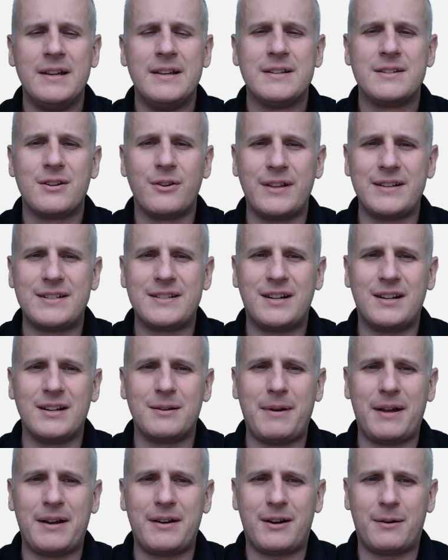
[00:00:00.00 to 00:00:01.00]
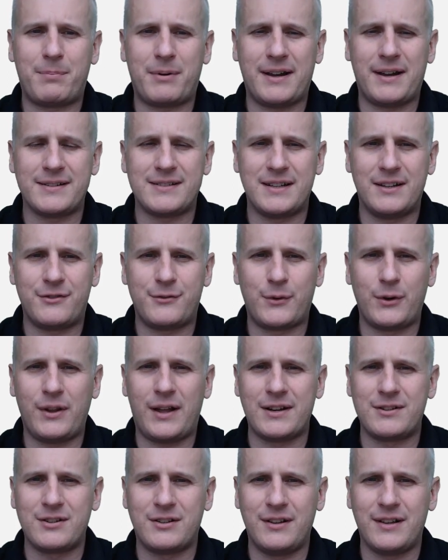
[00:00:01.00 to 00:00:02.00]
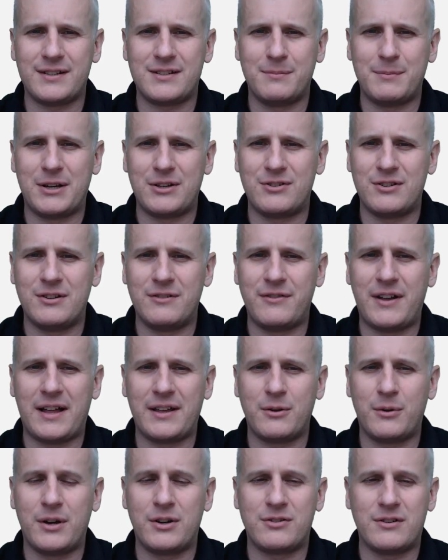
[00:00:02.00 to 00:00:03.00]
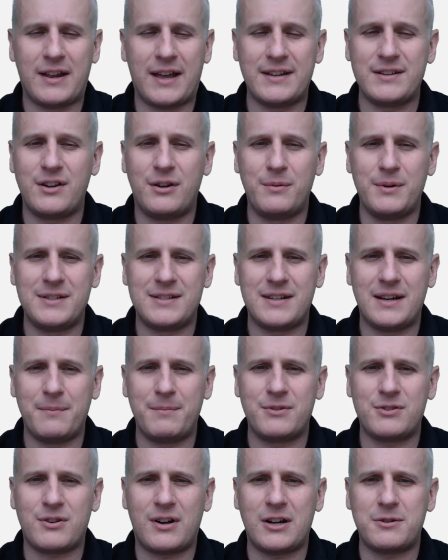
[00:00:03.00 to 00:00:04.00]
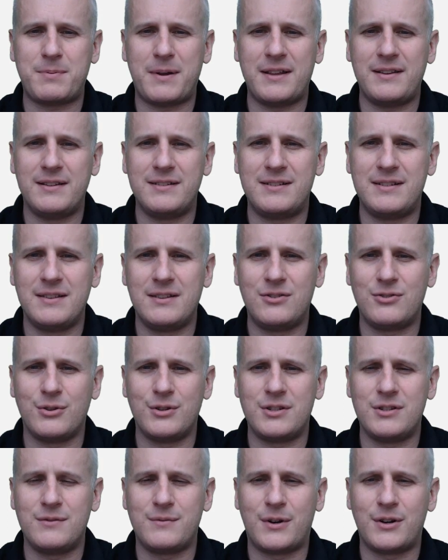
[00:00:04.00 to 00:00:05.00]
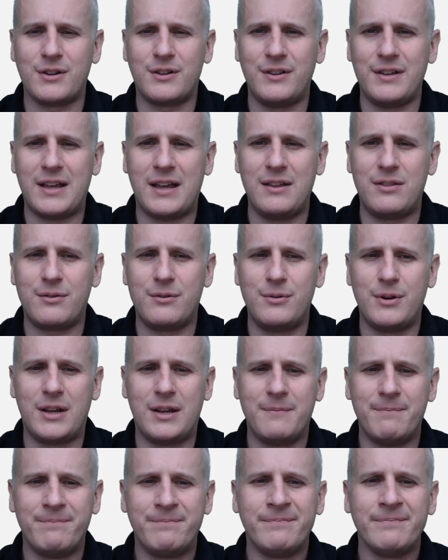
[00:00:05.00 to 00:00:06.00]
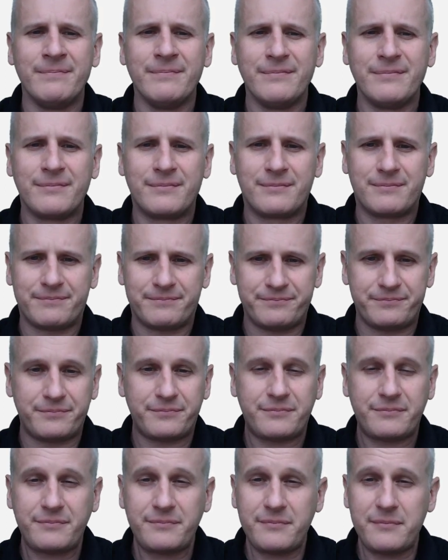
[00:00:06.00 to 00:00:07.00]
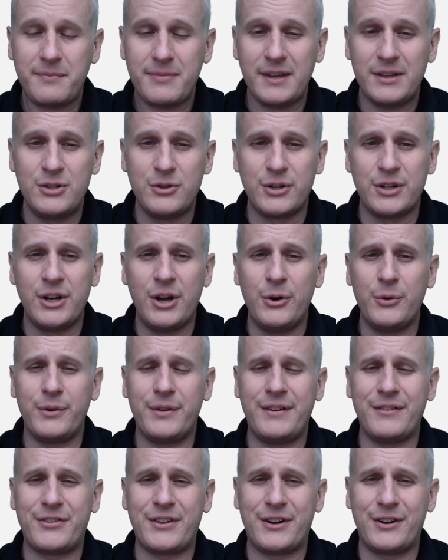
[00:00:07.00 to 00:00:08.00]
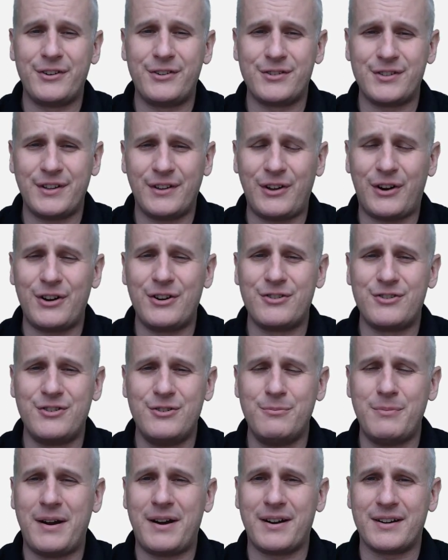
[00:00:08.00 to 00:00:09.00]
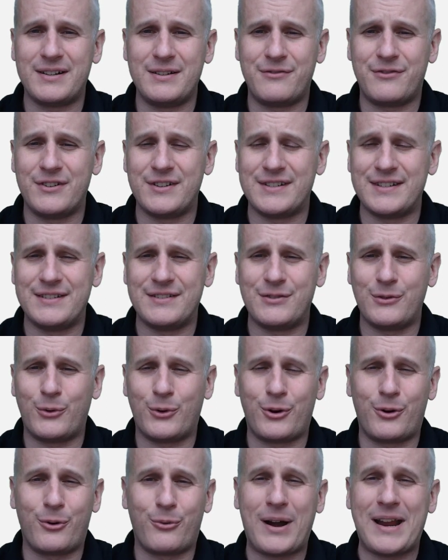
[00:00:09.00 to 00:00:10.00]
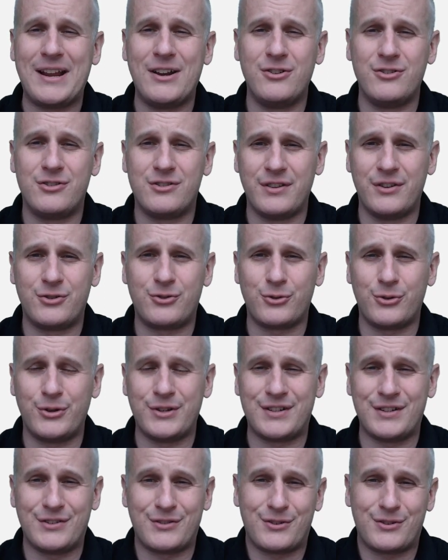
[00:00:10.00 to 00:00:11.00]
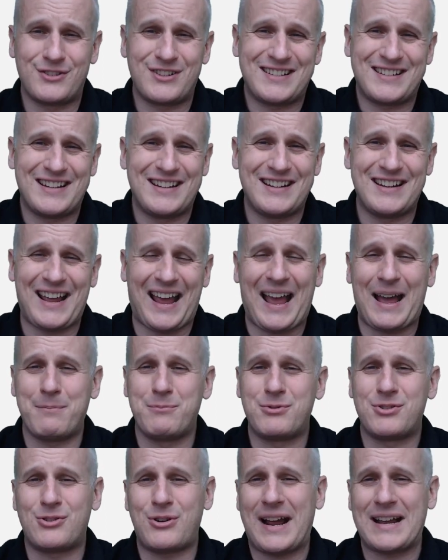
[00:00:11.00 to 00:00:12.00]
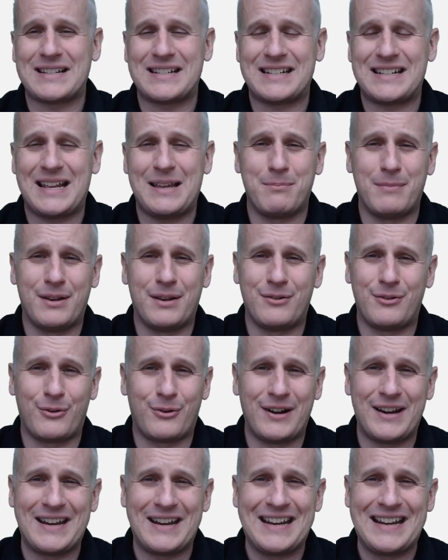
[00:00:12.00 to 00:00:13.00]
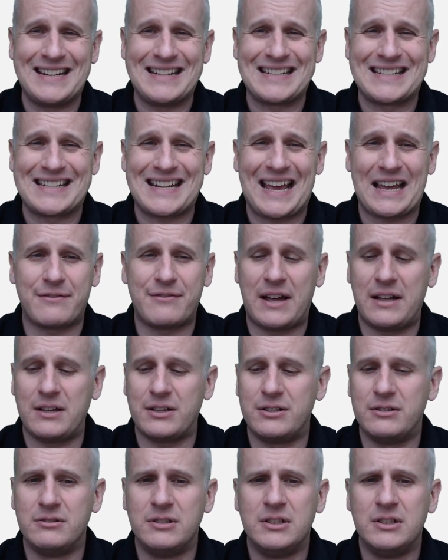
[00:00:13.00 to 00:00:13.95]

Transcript: So let's talk about our process for logical estimation and evaluation. As always, set up the scratch pad listing the choices vertically A through E. You can note if there's large numeric differences or a range in the choices or just an abstract statement or an inexact value.